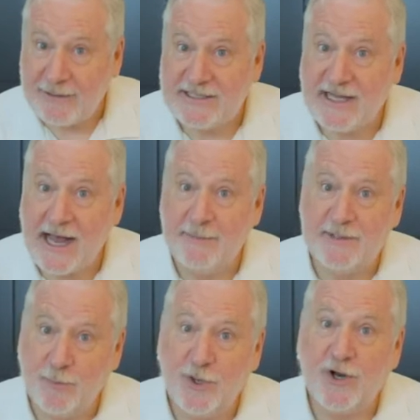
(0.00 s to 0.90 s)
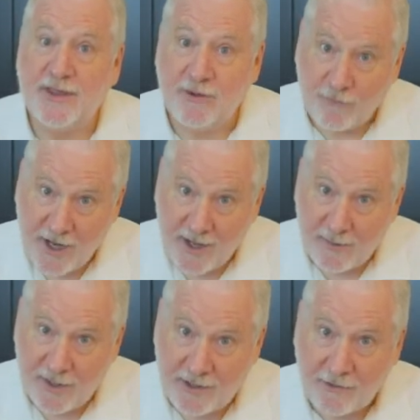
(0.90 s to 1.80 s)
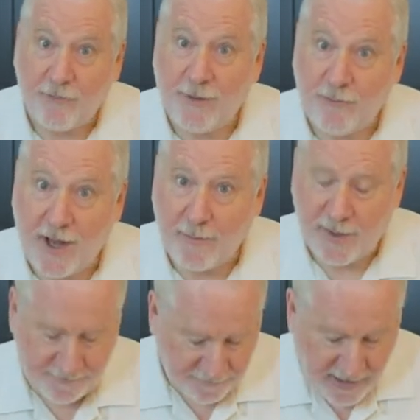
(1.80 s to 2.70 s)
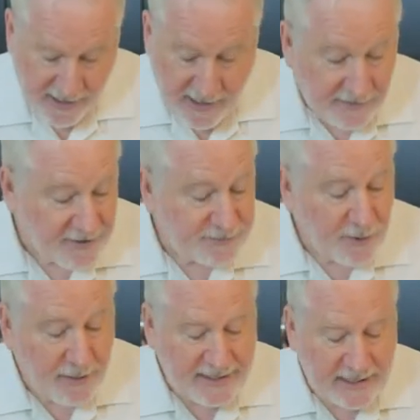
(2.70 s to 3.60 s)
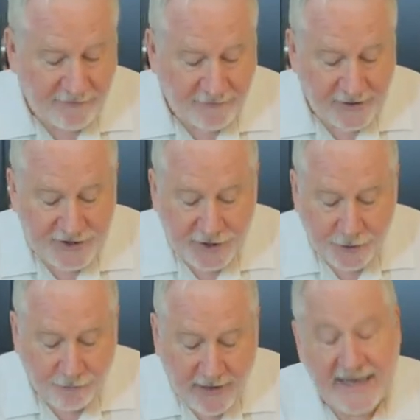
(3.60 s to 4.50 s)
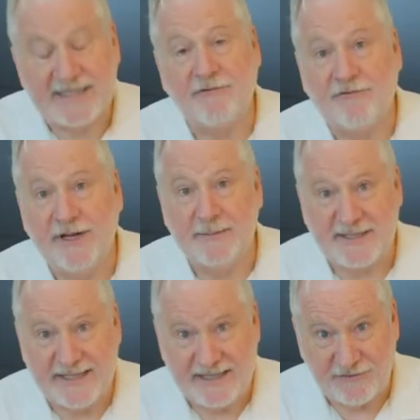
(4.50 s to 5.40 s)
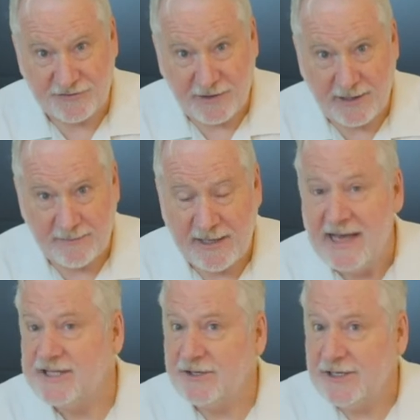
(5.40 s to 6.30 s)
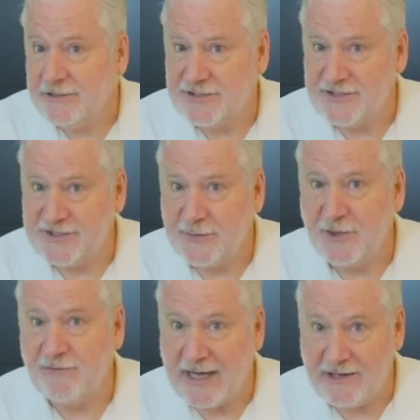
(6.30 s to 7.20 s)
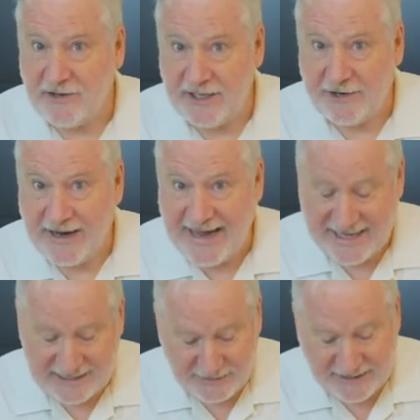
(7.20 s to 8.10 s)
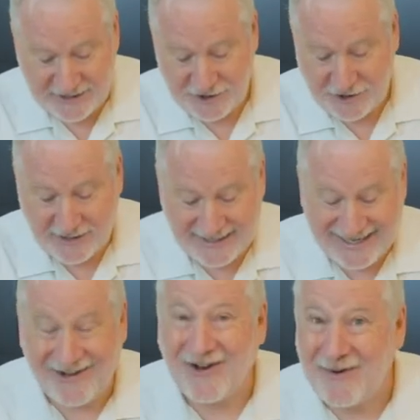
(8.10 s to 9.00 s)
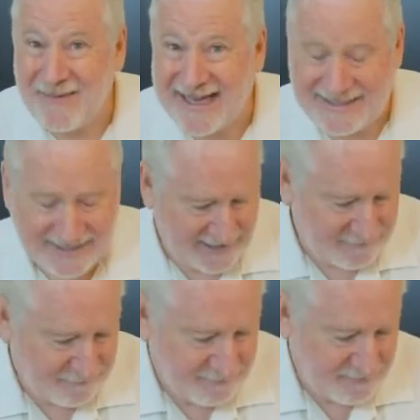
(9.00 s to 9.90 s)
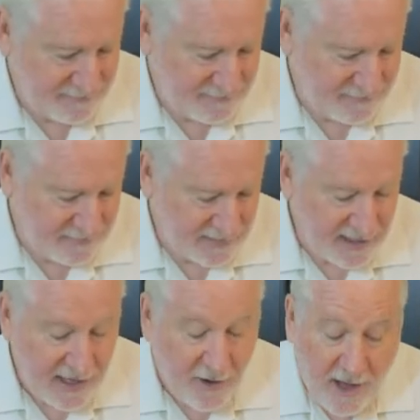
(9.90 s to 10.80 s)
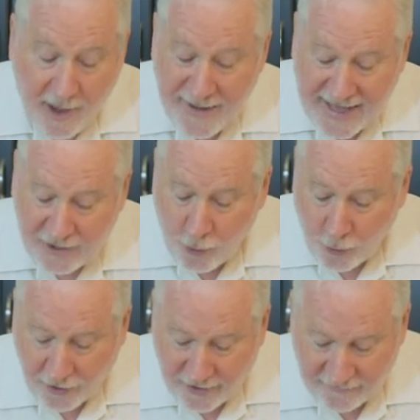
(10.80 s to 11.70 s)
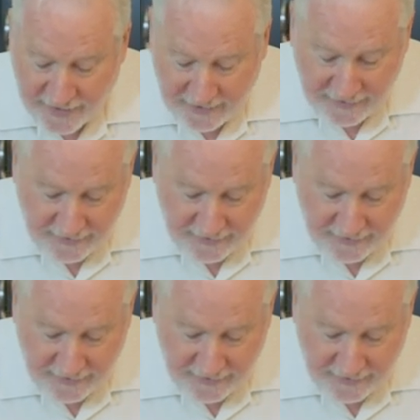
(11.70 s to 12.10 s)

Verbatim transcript: it's time to put on the rub, rib rub. There's probably enough for 2 racks of ribs in this rub, so use a spoon rather than your hands because you're going to get all messy. About a quarter of it